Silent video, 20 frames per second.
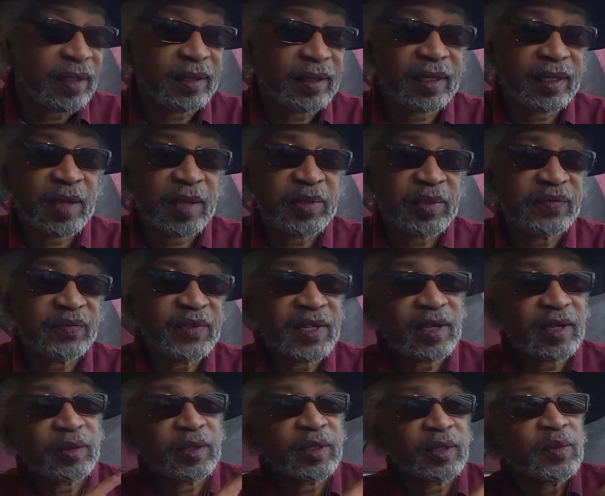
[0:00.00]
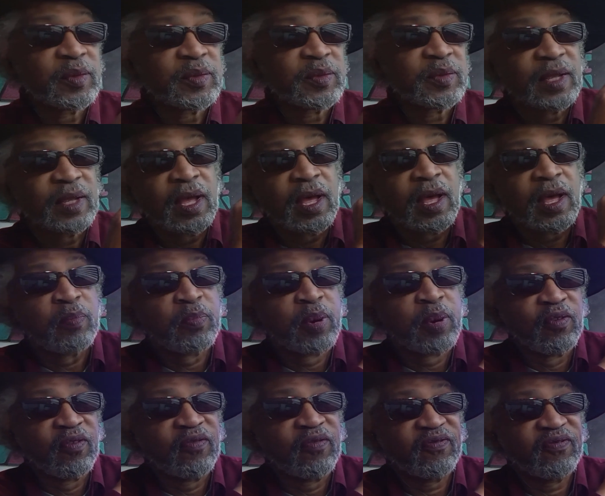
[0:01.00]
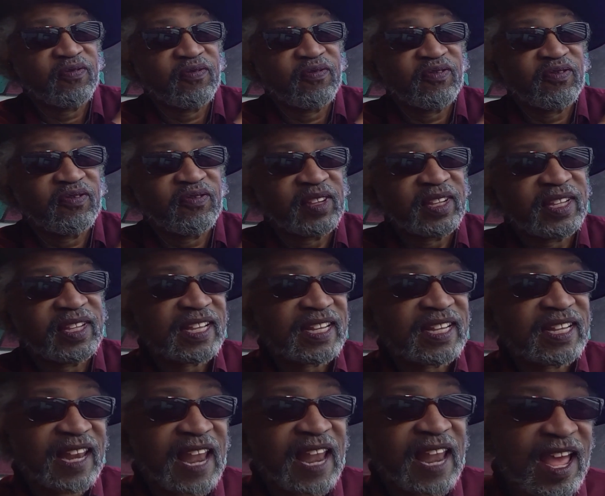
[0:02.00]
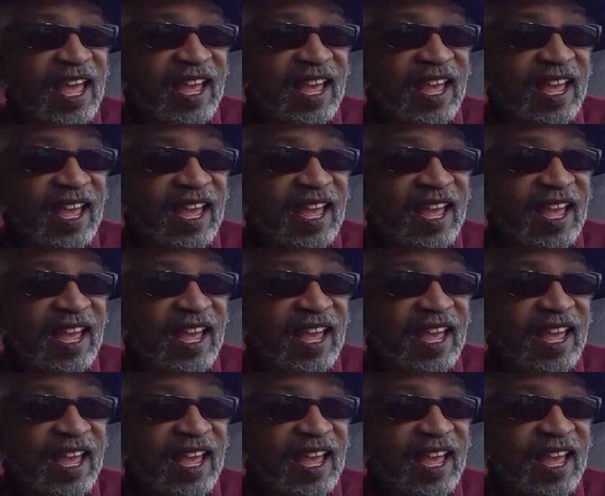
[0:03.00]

KP's Video News. Poof. Live.